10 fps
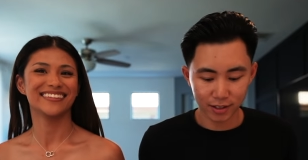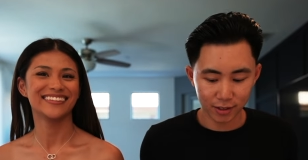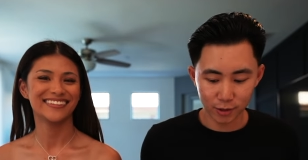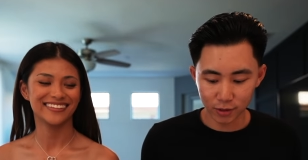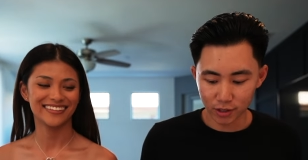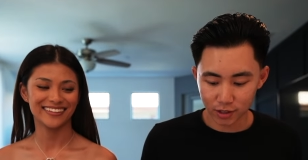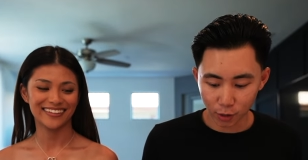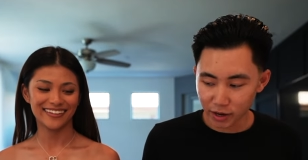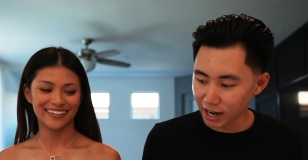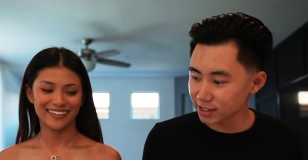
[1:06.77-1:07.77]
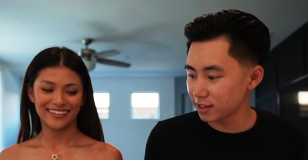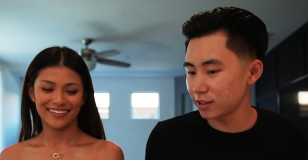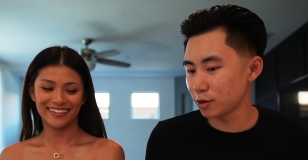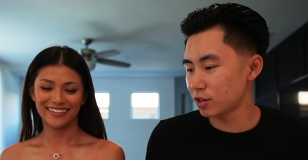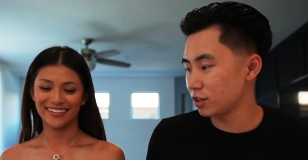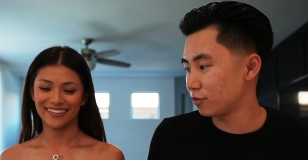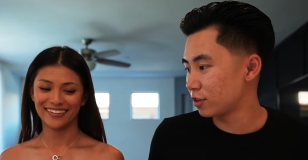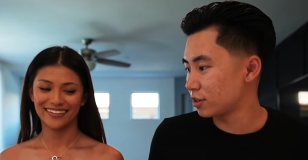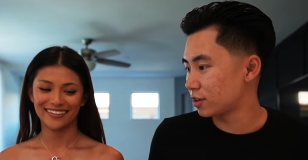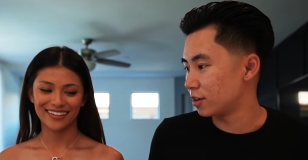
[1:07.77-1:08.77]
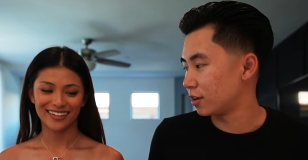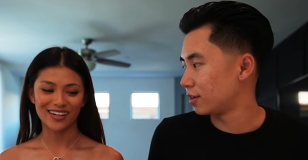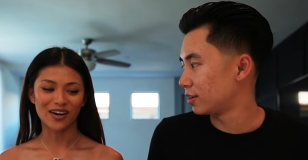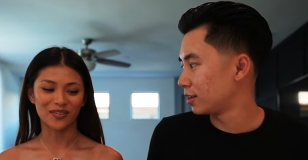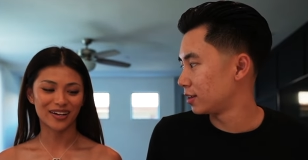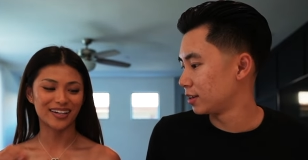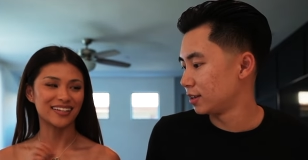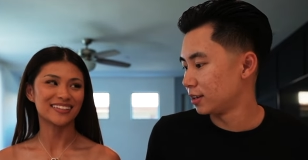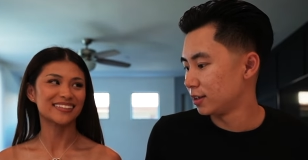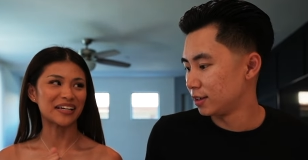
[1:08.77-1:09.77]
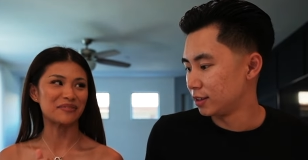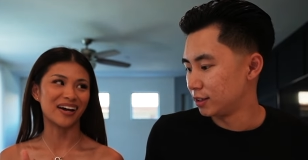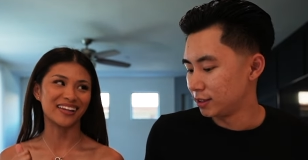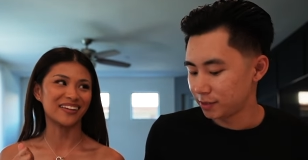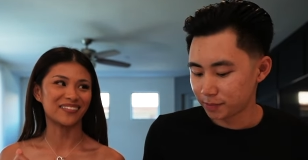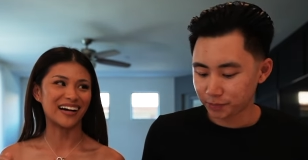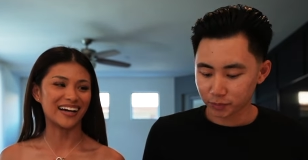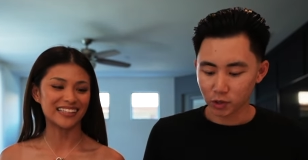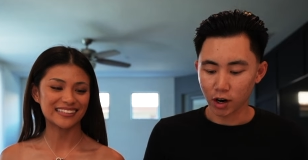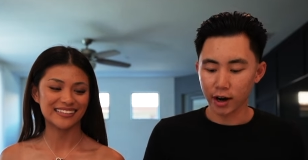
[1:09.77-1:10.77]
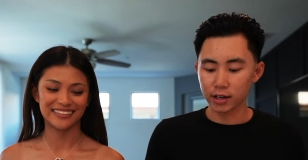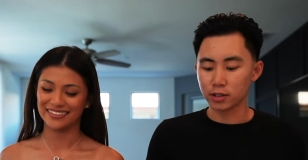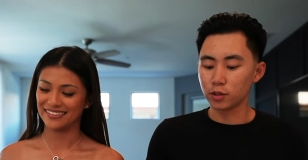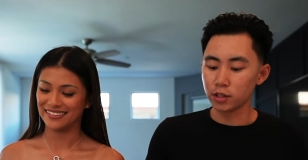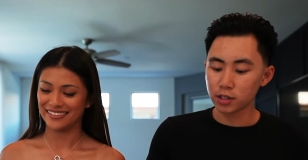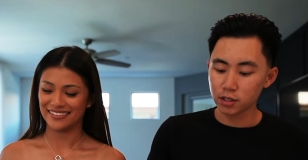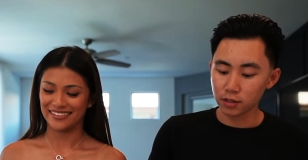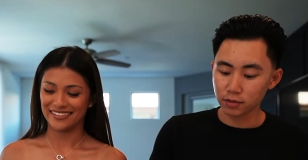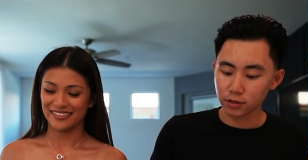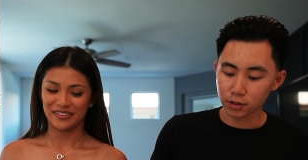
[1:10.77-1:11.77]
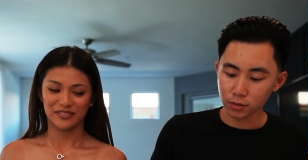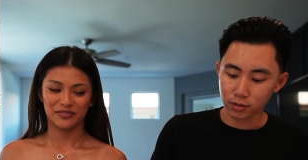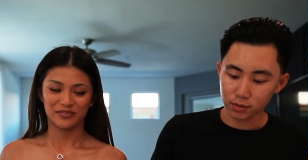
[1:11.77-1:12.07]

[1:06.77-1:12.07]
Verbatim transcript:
Speaker 1: do this. Are we asking the question first or no?
Speaker 2: No, we're gonna take a bite and then we'll ask.
Speaker 1: All right, so this is the first one.